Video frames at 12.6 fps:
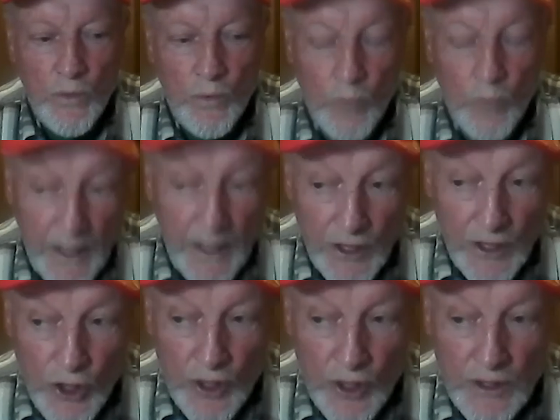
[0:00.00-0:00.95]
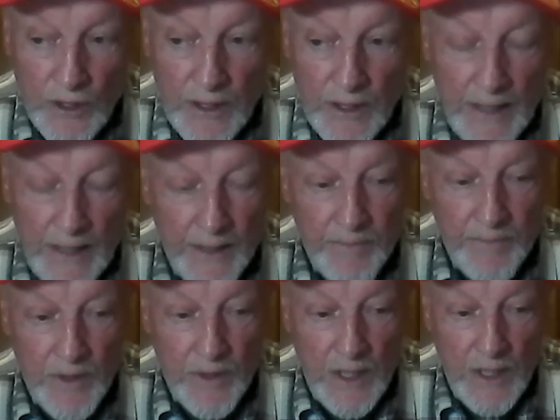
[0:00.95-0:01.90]
We can do it uh,
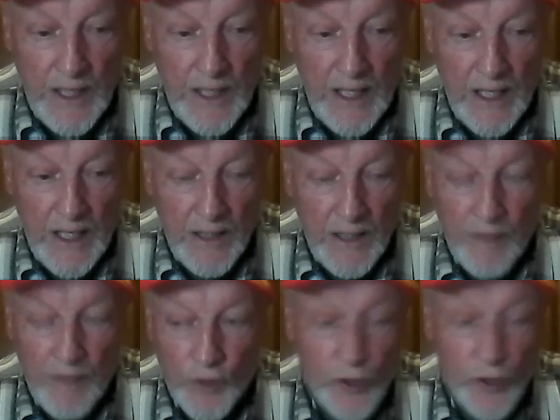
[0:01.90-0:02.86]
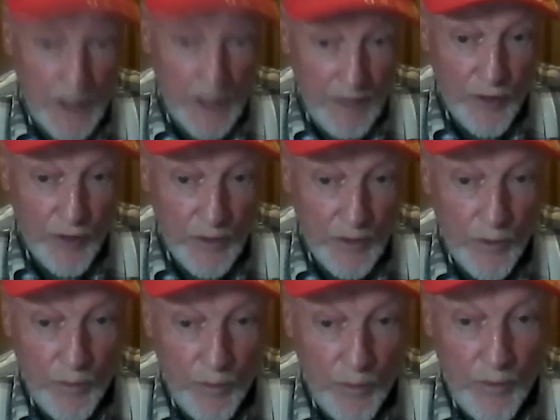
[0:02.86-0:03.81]
if you'll deliver it
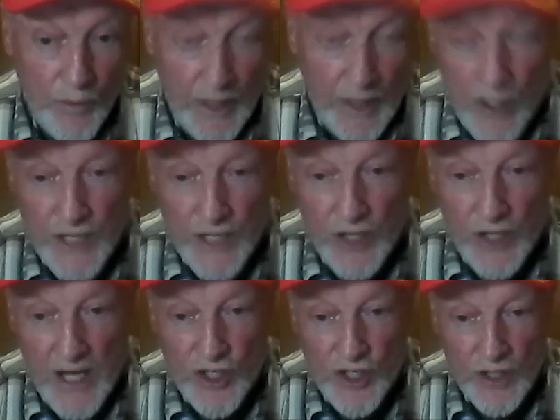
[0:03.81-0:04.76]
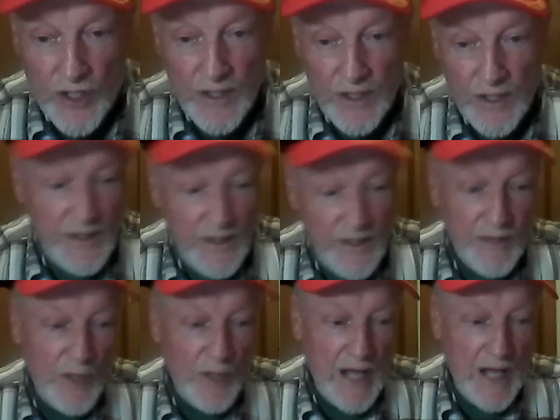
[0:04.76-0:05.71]
when at our destination.
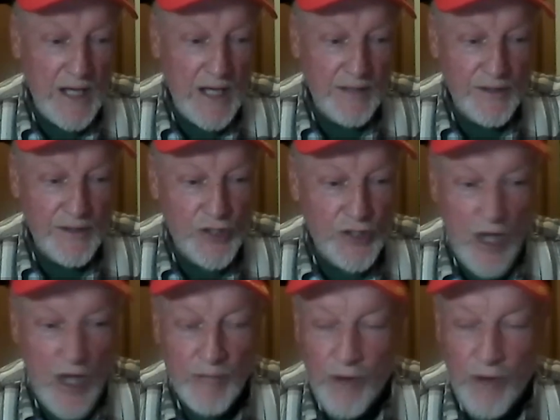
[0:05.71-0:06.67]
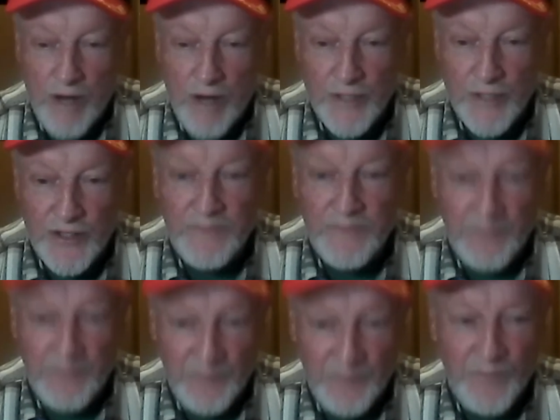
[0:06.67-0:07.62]
Well, I got the solemn promise
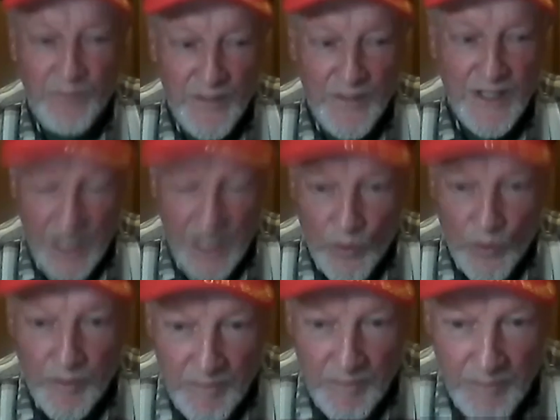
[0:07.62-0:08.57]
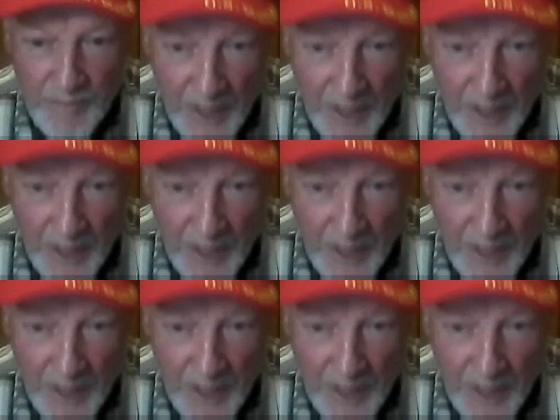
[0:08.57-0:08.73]
they would pick